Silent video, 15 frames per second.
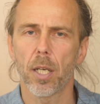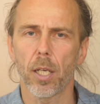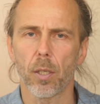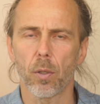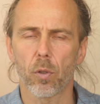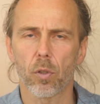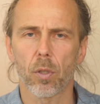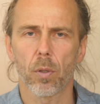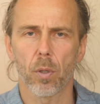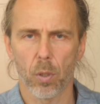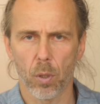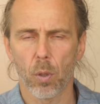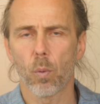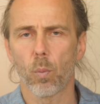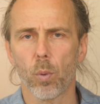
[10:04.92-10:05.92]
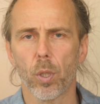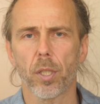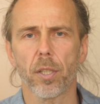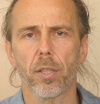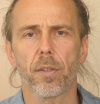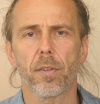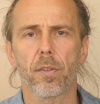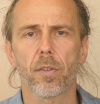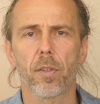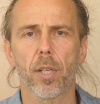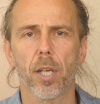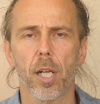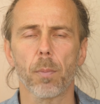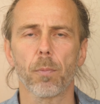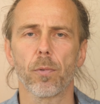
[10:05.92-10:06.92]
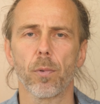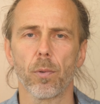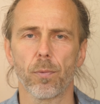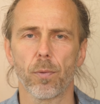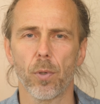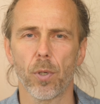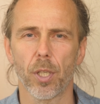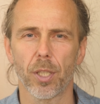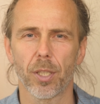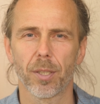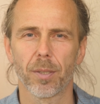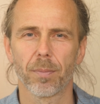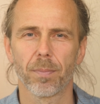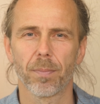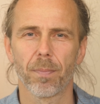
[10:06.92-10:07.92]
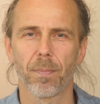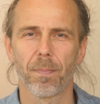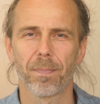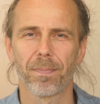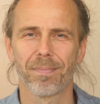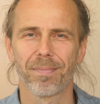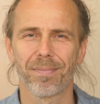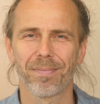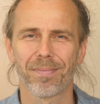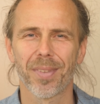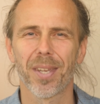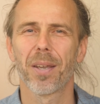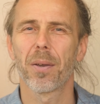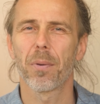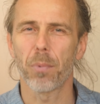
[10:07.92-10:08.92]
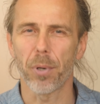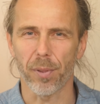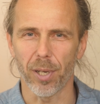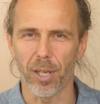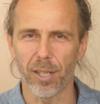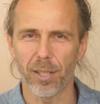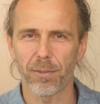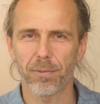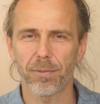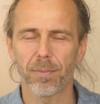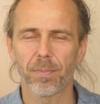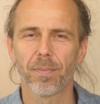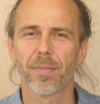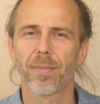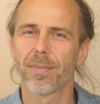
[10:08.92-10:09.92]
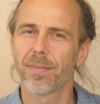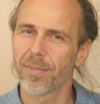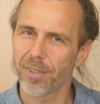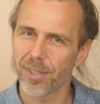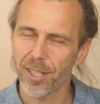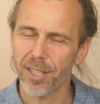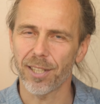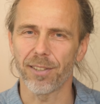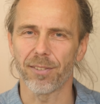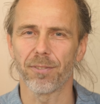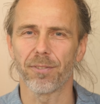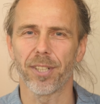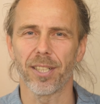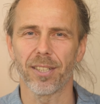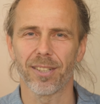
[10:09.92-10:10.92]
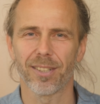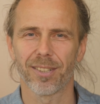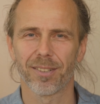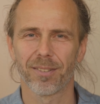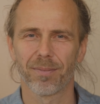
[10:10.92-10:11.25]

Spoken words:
and what it is helpful for. With love, Dirk Liesenfeld.